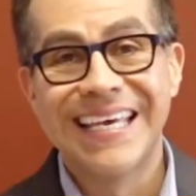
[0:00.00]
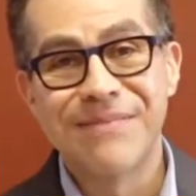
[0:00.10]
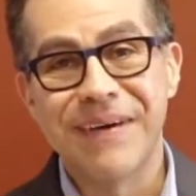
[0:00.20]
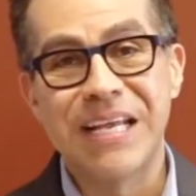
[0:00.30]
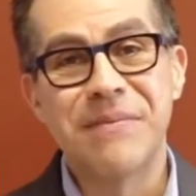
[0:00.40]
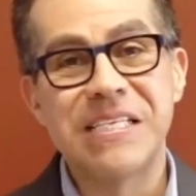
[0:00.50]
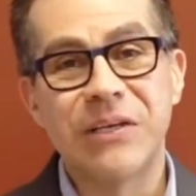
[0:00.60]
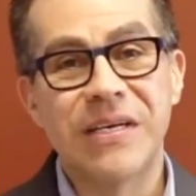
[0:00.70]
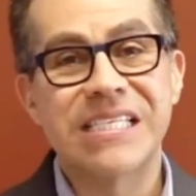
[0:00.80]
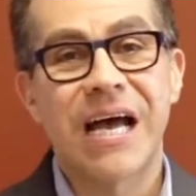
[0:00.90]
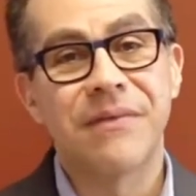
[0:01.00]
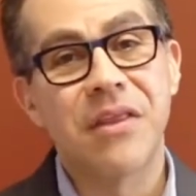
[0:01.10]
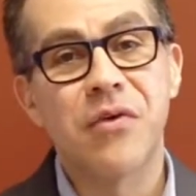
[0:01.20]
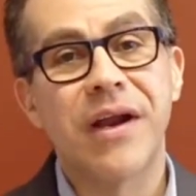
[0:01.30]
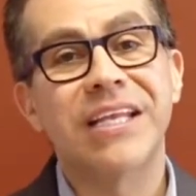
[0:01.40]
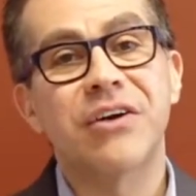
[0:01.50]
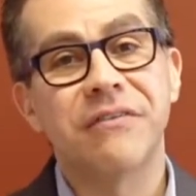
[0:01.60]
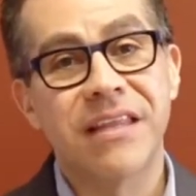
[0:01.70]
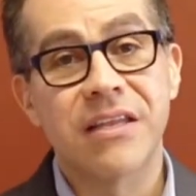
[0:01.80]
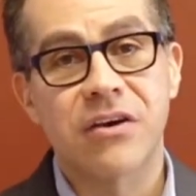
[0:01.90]
My name is Louis. I'm the Director
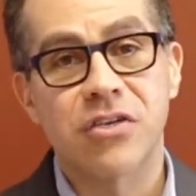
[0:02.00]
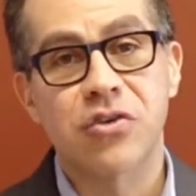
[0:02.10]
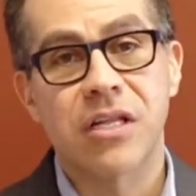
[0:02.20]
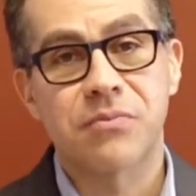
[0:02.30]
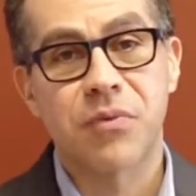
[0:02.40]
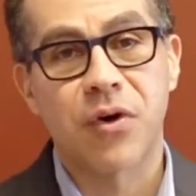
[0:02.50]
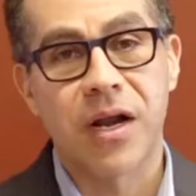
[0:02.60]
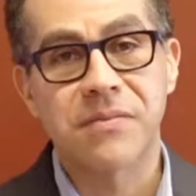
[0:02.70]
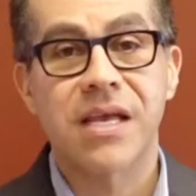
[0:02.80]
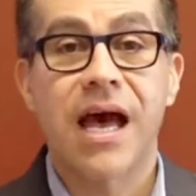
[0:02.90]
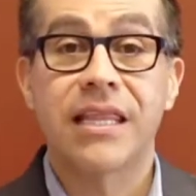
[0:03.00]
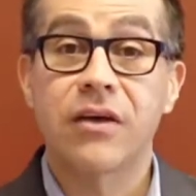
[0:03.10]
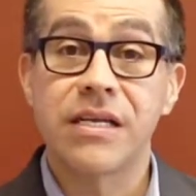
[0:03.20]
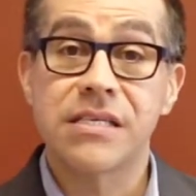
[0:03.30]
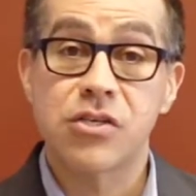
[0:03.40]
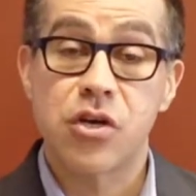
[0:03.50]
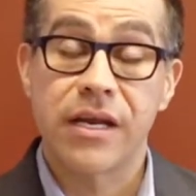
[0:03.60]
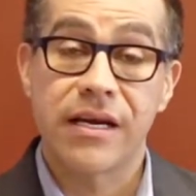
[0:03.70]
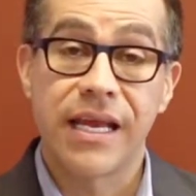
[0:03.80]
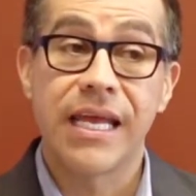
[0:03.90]
of International Programs at Collège Saint-Charles
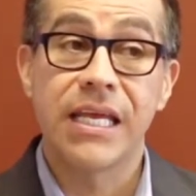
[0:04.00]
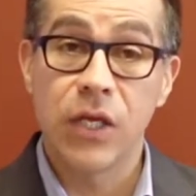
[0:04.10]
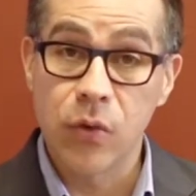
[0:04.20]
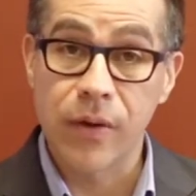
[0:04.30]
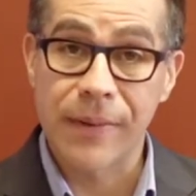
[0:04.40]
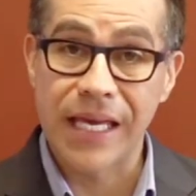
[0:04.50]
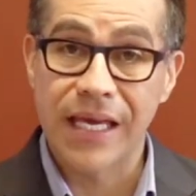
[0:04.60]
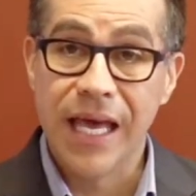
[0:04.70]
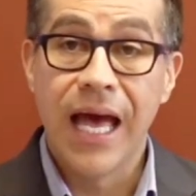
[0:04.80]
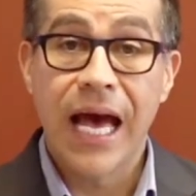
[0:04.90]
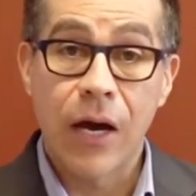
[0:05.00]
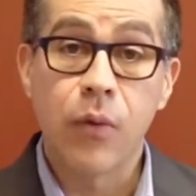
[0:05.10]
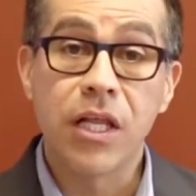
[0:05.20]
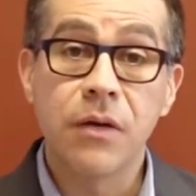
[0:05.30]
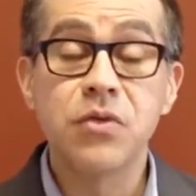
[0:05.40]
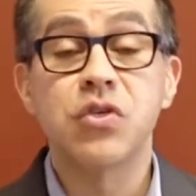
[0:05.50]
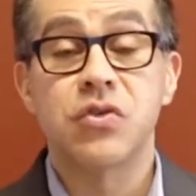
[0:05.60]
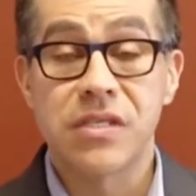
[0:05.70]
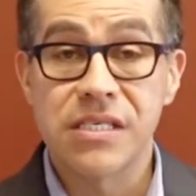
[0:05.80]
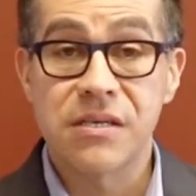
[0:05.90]
in Quebec. I welcome you to
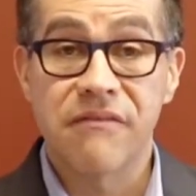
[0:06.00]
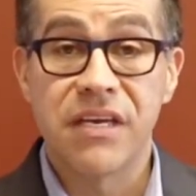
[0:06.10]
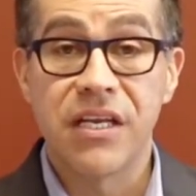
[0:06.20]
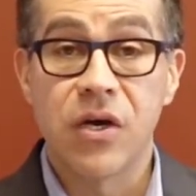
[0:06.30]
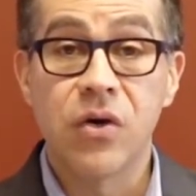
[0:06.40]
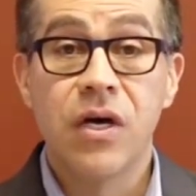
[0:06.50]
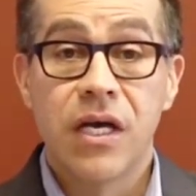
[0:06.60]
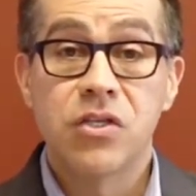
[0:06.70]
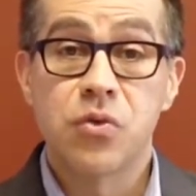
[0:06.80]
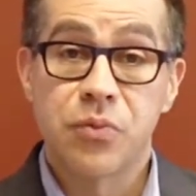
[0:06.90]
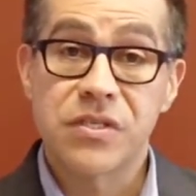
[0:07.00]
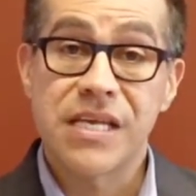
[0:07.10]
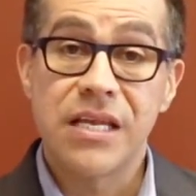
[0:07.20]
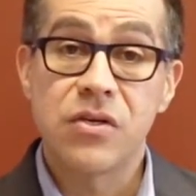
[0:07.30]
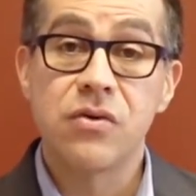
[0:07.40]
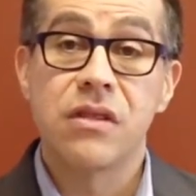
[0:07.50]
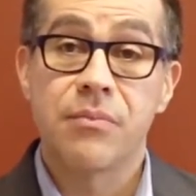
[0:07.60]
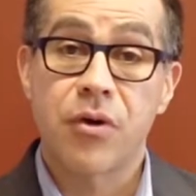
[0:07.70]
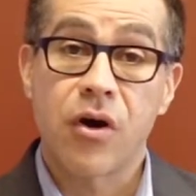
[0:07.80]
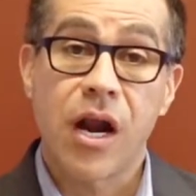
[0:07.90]
this video to present you the
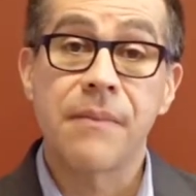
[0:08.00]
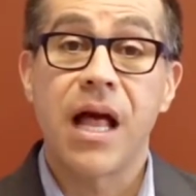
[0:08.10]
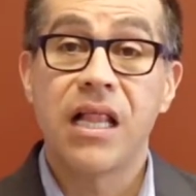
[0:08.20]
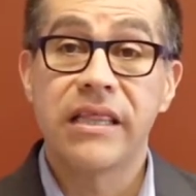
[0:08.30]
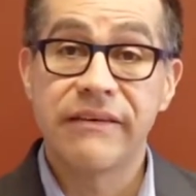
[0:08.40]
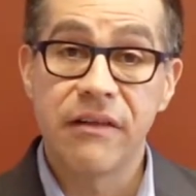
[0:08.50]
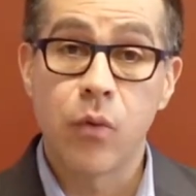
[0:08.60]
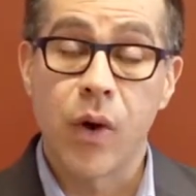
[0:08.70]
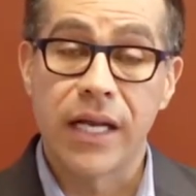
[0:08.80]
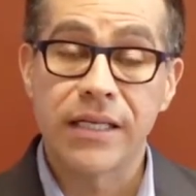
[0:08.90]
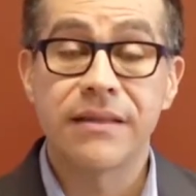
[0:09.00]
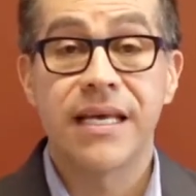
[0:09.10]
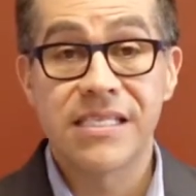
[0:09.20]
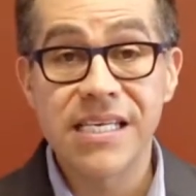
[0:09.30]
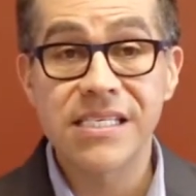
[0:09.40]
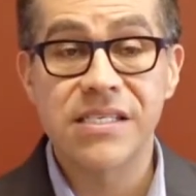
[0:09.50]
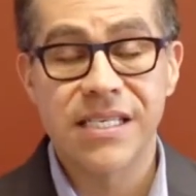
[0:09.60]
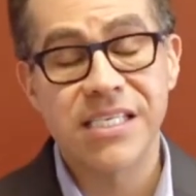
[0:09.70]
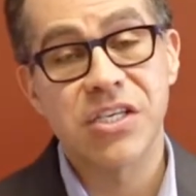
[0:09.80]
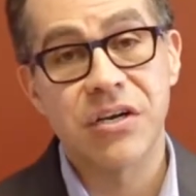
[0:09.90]
program Level 1 that
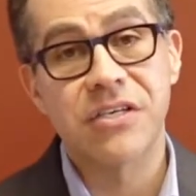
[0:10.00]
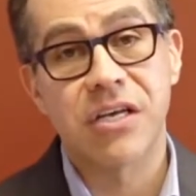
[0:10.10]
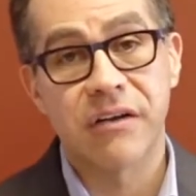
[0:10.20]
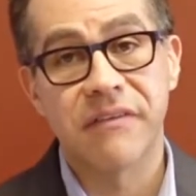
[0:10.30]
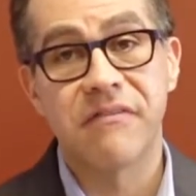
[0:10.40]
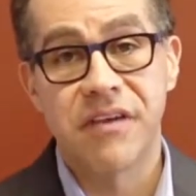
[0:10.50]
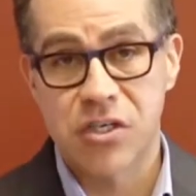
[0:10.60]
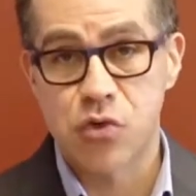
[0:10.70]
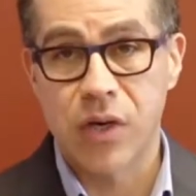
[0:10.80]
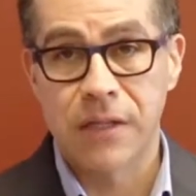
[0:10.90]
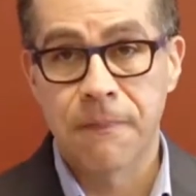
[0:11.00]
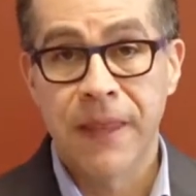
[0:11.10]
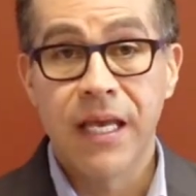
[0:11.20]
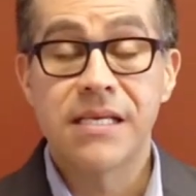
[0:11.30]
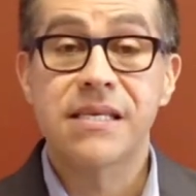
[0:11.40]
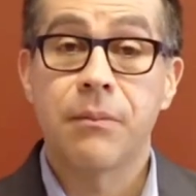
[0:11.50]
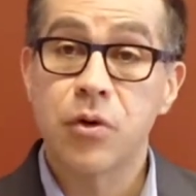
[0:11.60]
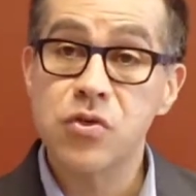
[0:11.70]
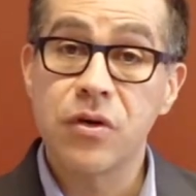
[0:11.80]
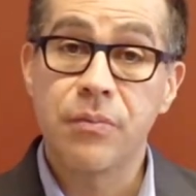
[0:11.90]
this year is going to be virtual. It's a
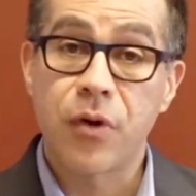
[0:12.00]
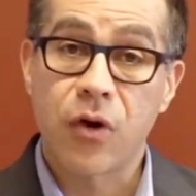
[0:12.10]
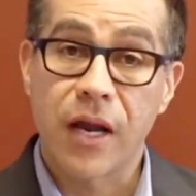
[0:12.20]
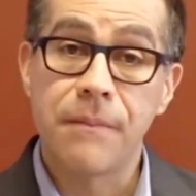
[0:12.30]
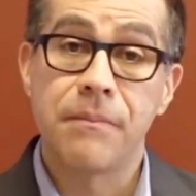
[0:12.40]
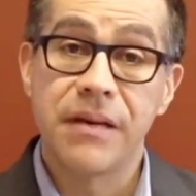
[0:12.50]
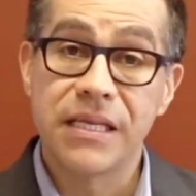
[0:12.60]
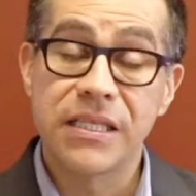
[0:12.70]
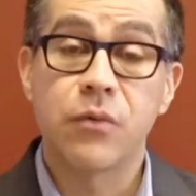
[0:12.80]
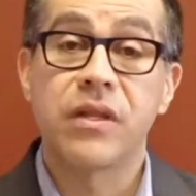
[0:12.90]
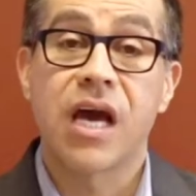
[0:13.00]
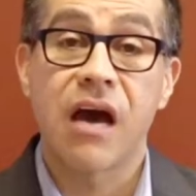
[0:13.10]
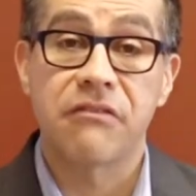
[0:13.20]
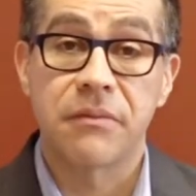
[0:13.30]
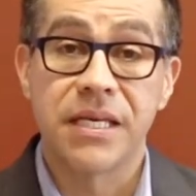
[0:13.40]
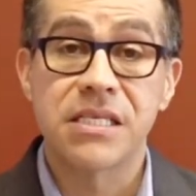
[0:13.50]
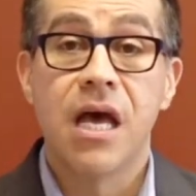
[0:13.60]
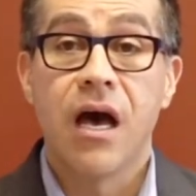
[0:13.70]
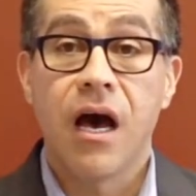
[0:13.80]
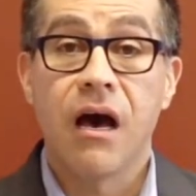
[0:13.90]
bursary program built with the government
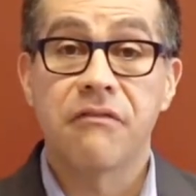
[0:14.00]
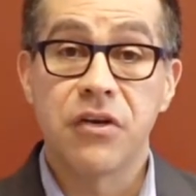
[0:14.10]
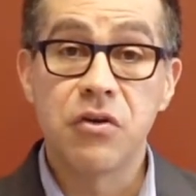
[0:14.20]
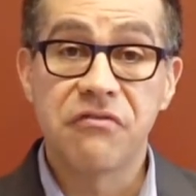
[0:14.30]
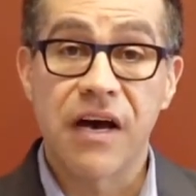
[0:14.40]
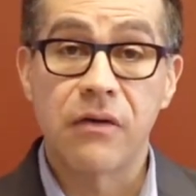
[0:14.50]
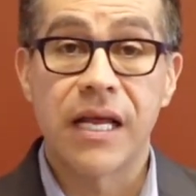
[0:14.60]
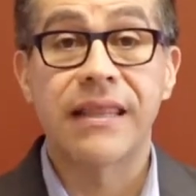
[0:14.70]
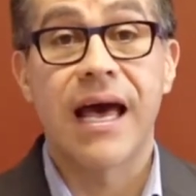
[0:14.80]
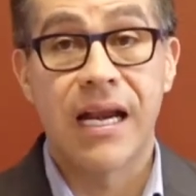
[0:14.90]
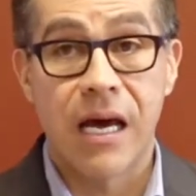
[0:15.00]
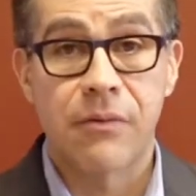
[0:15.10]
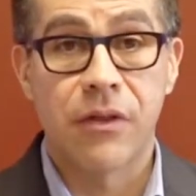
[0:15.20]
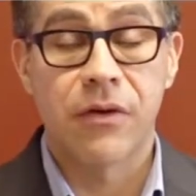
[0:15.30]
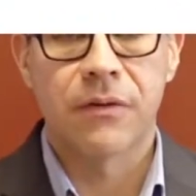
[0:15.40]
of Newfoundland and Labrador.